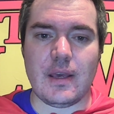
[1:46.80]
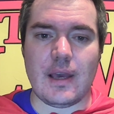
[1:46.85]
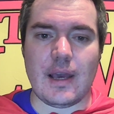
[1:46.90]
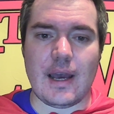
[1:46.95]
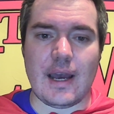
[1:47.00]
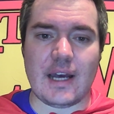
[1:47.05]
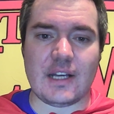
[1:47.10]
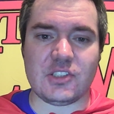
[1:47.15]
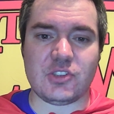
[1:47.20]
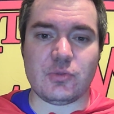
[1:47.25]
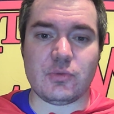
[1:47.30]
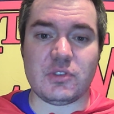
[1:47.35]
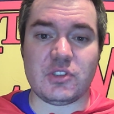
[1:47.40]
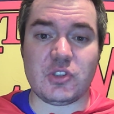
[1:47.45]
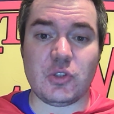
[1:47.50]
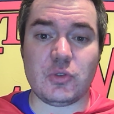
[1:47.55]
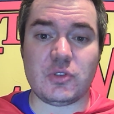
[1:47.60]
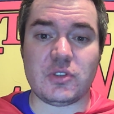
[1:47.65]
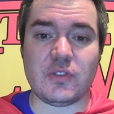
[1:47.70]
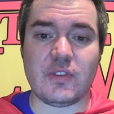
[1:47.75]
As a
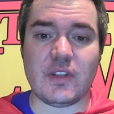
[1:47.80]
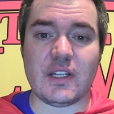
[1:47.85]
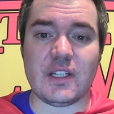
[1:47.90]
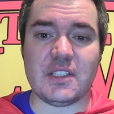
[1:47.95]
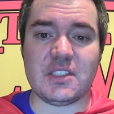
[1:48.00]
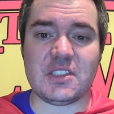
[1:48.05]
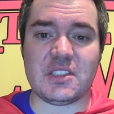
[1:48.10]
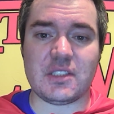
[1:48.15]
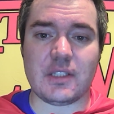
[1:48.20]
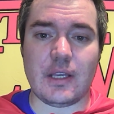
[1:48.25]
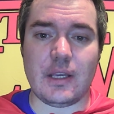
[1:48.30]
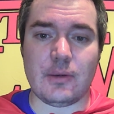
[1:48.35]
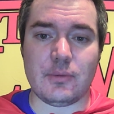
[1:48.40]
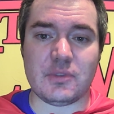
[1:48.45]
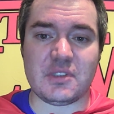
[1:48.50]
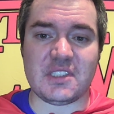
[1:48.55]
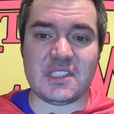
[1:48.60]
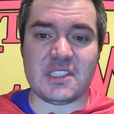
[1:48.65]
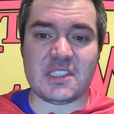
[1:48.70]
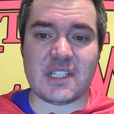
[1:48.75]
result of this, it
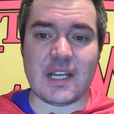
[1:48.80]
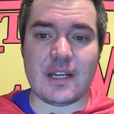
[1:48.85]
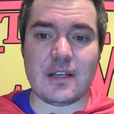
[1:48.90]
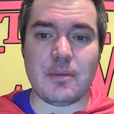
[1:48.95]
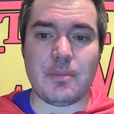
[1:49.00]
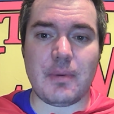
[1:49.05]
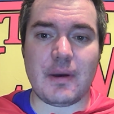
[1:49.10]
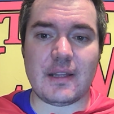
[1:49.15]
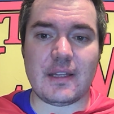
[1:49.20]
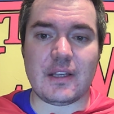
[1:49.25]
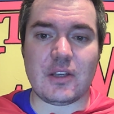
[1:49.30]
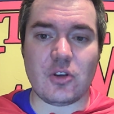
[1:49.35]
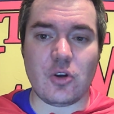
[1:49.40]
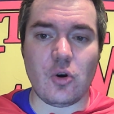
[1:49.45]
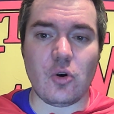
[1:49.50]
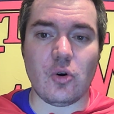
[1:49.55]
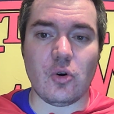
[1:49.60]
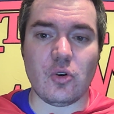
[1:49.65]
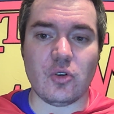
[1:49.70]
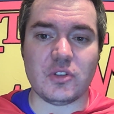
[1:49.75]
was decided by the
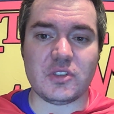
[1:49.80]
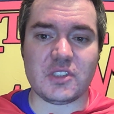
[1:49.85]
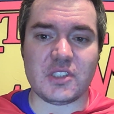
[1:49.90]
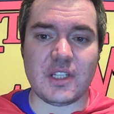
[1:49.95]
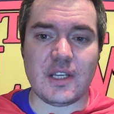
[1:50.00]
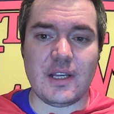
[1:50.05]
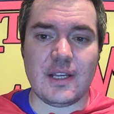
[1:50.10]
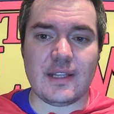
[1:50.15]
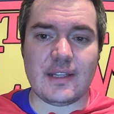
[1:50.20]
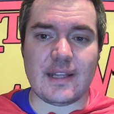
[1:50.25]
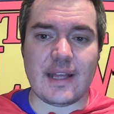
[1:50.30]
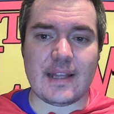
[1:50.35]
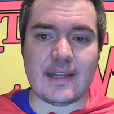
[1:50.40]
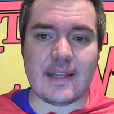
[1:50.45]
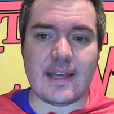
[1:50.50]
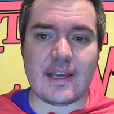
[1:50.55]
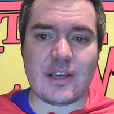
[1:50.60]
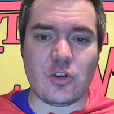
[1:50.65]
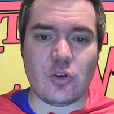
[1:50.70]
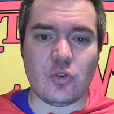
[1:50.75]
court that
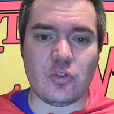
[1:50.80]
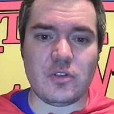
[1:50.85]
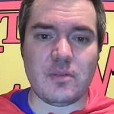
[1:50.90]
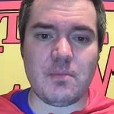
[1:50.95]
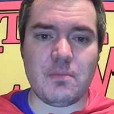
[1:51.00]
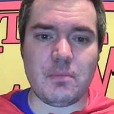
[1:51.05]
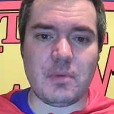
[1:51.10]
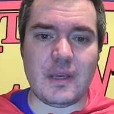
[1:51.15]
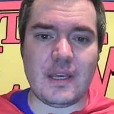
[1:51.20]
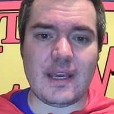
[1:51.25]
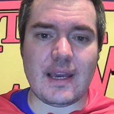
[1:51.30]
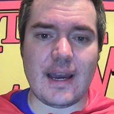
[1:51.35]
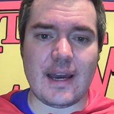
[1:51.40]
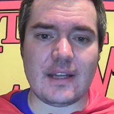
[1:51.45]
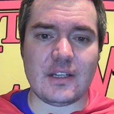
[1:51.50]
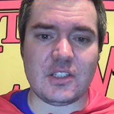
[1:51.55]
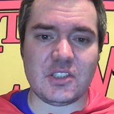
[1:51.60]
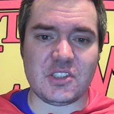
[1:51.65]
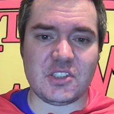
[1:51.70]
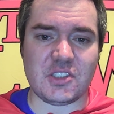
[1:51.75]
there couldn't be
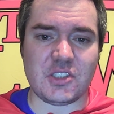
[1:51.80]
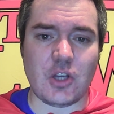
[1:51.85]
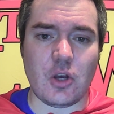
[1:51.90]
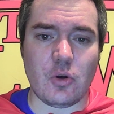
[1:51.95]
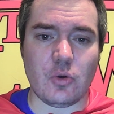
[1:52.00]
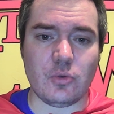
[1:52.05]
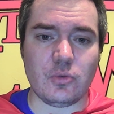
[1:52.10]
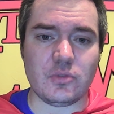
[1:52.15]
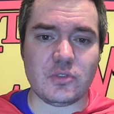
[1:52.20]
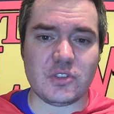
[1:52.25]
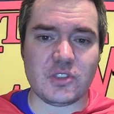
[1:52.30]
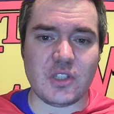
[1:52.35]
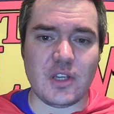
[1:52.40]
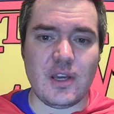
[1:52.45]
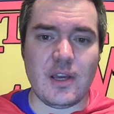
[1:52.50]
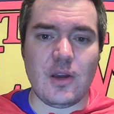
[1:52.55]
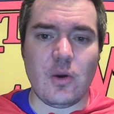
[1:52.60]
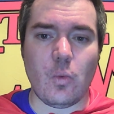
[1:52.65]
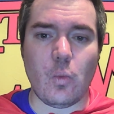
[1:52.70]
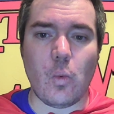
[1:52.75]
an assault
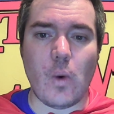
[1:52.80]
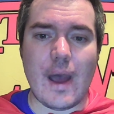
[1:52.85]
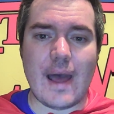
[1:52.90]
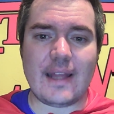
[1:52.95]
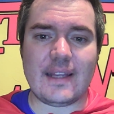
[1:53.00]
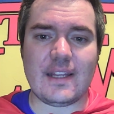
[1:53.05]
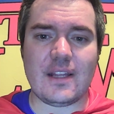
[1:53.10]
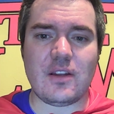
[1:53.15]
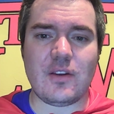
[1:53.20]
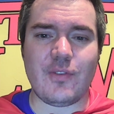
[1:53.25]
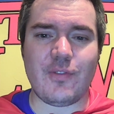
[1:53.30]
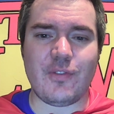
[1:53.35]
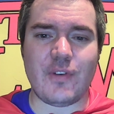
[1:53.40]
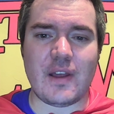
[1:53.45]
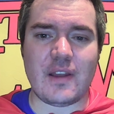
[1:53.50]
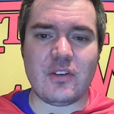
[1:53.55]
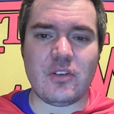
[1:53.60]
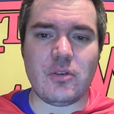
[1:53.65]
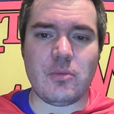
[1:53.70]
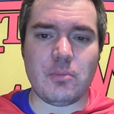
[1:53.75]
where the
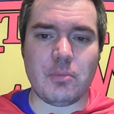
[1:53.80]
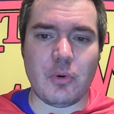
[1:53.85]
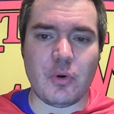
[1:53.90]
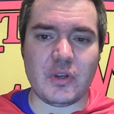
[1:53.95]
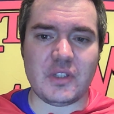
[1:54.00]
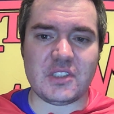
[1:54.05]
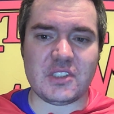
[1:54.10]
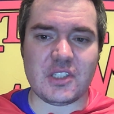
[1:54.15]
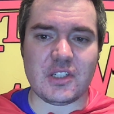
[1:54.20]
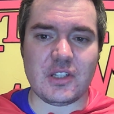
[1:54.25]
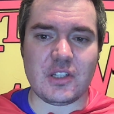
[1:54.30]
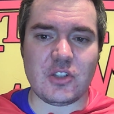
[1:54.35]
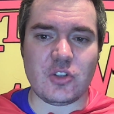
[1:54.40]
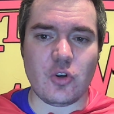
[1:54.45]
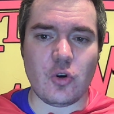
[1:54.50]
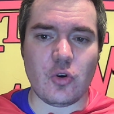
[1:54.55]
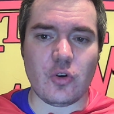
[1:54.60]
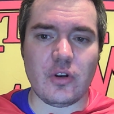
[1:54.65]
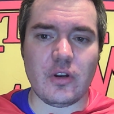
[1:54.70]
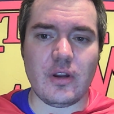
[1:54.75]
defendant pointed a
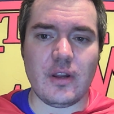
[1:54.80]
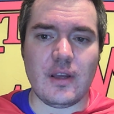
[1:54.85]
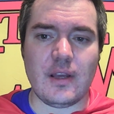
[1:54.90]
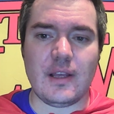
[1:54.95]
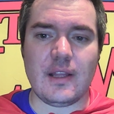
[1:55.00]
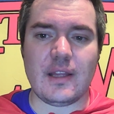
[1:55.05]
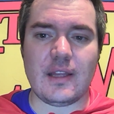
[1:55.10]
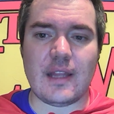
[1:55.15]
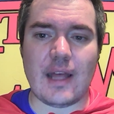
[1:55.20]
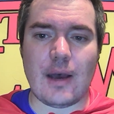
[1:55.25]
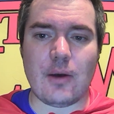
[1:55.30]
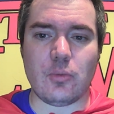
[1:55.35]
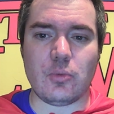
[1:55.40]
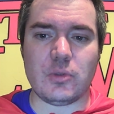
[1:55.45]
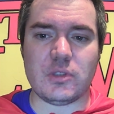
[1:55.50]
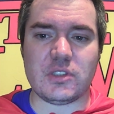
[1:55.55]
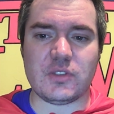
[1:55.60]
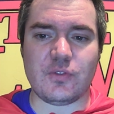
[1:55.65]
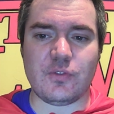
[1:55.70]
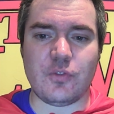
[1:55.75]
gun that
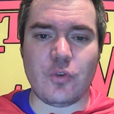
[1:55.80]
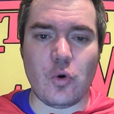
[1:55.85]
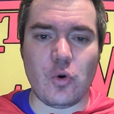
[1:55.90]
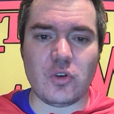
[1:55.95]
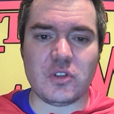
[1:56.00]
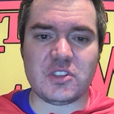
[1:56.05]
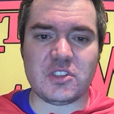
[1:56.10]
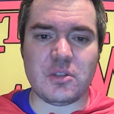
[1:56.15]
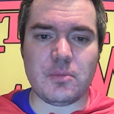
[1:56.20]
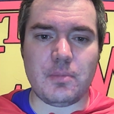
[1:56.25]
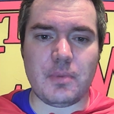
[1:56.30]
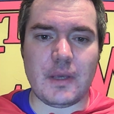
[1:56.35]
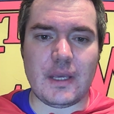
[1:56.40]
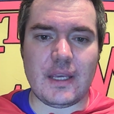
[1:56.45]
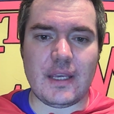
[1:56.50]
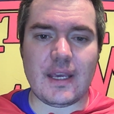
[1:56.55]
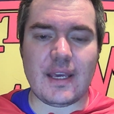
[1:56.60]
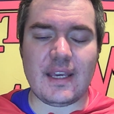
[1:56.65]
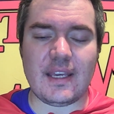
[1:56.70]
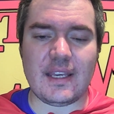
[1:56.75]
was thought to
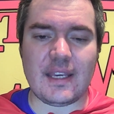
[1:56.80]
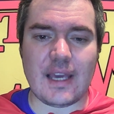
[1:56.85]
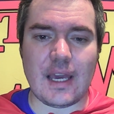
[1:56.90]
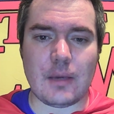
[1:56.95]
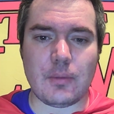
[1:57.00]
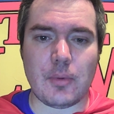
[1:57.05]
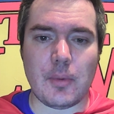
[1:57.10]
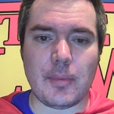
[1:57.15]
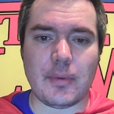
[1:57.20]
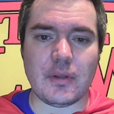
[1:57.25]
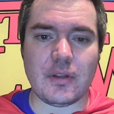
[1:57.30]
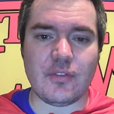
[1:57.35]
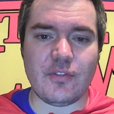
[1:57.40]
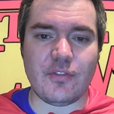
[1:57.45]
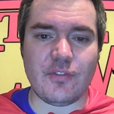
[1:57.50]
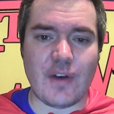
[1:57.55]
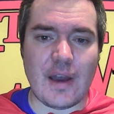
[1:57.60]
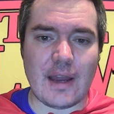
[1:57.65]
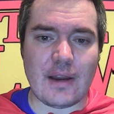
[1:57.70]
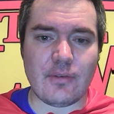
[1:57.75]
be incapable of
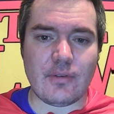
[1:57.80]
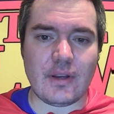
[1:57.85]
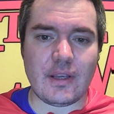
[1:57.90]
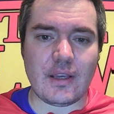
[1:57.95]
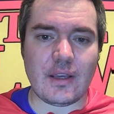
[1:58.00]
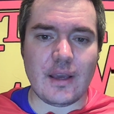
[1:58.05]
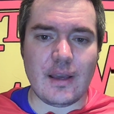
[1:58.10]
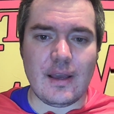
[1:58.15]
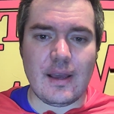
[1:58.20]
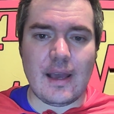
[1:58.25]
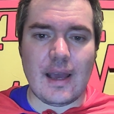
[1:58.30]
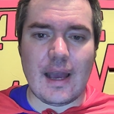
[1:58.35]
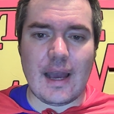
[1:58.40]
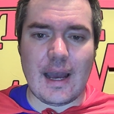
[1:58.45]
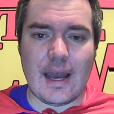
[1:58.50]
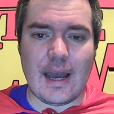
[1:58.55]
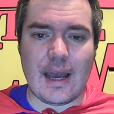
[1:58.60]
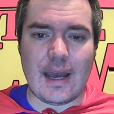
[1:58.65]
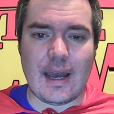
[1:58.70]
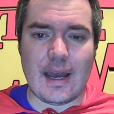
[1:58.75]
firing
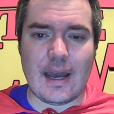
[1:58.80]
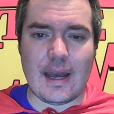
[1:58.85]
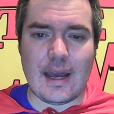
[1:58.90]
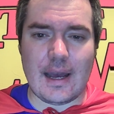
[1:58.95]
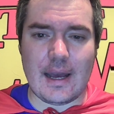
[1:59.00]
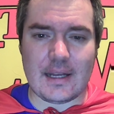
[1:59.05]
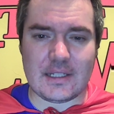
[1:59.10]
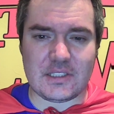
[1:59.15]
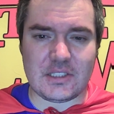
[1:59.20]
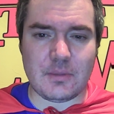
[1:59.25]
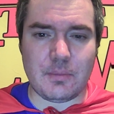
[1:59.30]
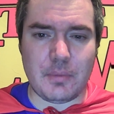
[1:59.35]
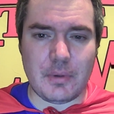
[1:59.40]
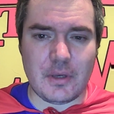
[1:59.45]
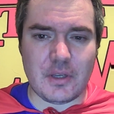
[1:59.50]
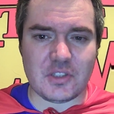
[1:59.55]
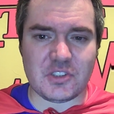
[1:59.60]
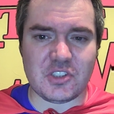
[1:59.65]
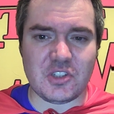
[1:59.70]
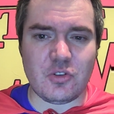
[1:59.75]
at a
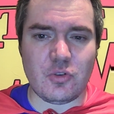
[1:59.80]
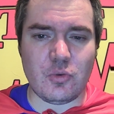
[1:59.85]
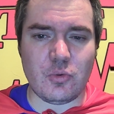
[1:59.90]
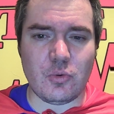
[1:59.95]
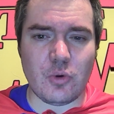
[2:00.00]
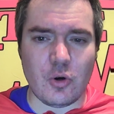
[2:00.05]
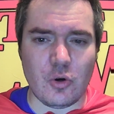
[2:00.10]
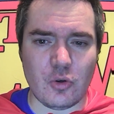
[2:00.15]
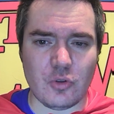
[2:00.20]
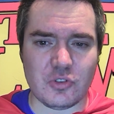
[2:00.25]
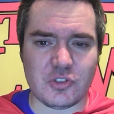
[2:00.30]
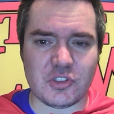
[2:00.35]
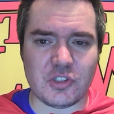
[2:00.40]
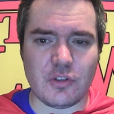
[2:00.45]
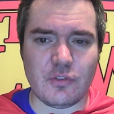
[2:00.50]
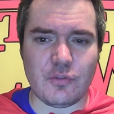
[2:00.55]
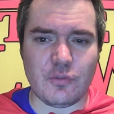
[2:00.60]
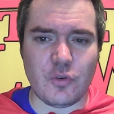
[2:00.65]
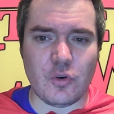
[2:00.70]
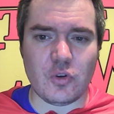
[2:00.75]
person who
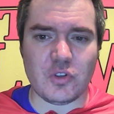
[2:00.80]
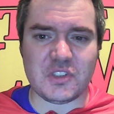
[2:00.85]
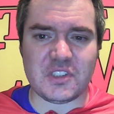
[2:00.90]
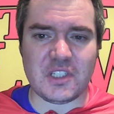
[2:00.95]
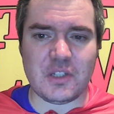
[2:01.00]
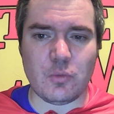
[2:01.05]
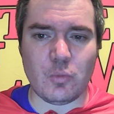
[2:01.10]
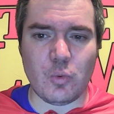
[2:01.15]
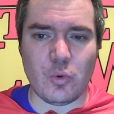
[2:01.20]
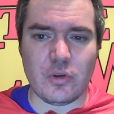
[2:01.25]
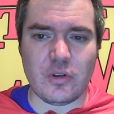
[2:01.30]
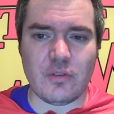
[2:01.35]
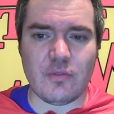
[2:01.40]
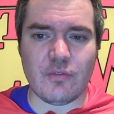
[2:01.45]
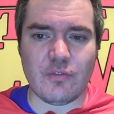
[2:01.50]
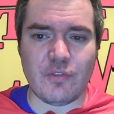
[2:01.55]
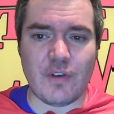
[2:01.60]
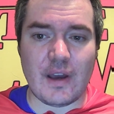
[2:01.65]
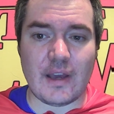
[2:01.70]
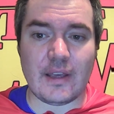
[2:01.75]
also thought it
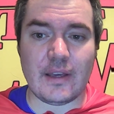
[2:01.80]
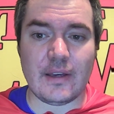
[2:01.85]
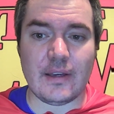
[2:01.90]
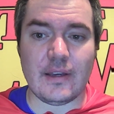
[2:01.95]
wouldn't fire.